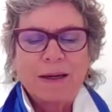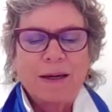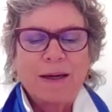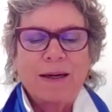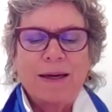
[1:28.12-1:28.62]

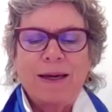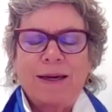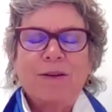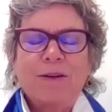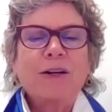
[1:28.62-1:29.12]

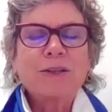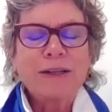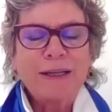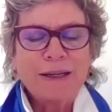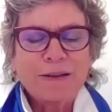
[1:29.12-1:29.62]
And
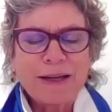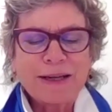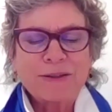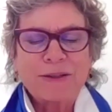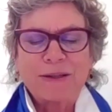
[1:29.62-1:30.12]
largely
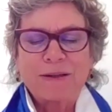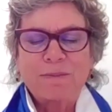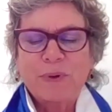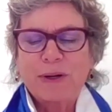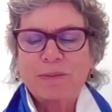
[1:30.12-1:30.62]
neglected
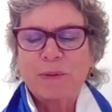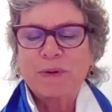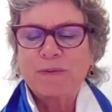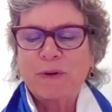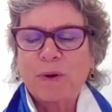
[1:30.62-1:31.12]
problem
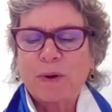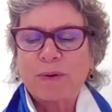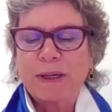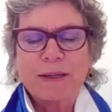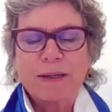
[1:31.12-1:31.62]
of
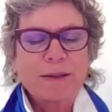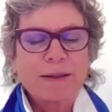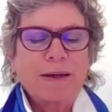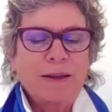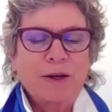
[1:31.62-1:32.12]

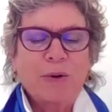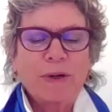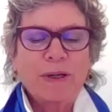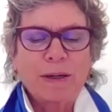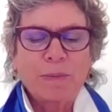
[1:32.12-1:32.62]
the
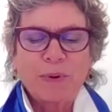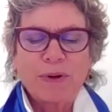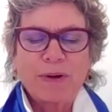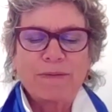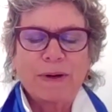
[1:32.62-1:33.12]
growing number
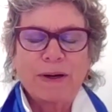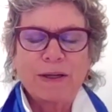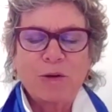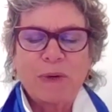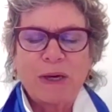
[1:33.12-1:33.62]
of
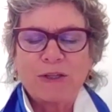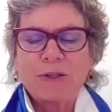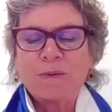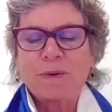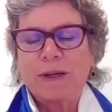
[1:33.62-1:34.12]

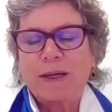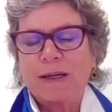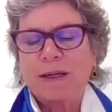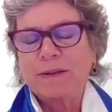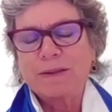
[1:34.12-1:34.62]

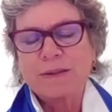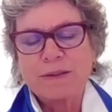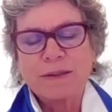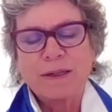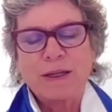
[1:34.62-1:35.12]
occupation-related
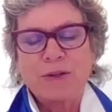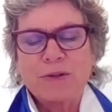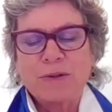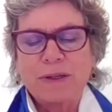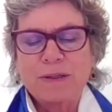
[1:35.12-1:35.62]
illnesses and
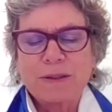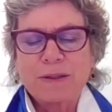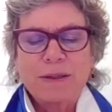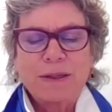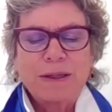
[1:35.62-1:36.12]
injuries,
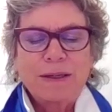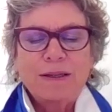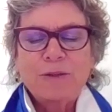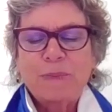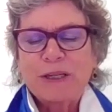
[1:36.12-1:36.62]

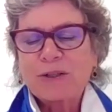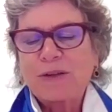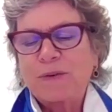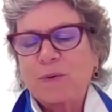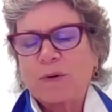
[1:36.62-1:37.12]

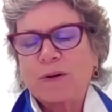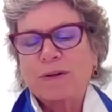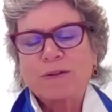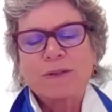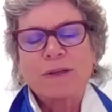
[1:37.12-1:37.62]
especially for
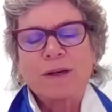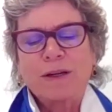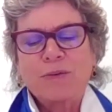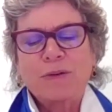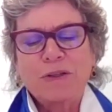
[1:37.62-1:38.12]
workers in
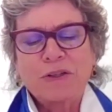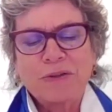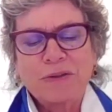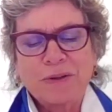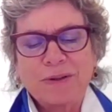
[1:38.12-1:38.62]

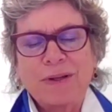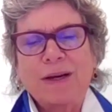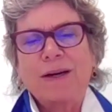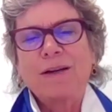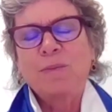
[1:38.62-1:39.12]
non-traditional,
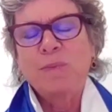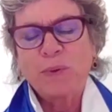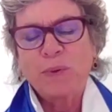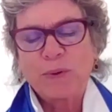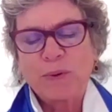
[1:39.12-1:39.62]

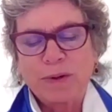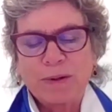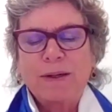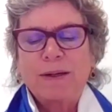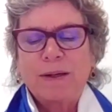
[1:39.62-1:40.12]

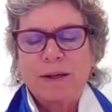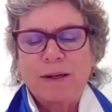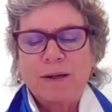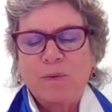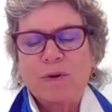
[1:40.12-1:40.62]
non-employer
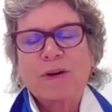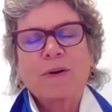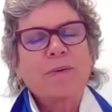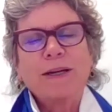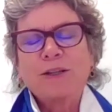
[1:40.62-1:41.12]
work
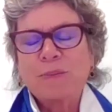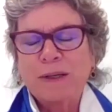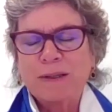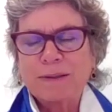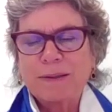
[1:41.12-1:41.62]
arrangement.